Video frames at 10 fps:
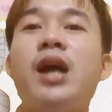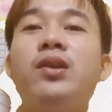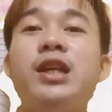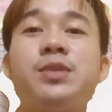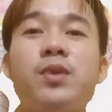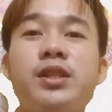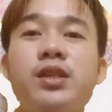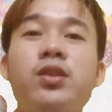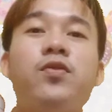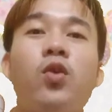Now let's
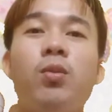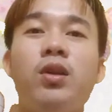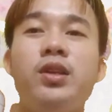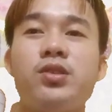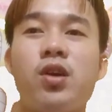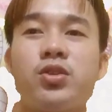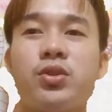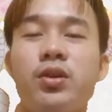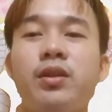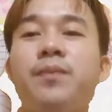proceed to the formal
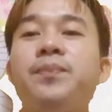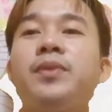discussion.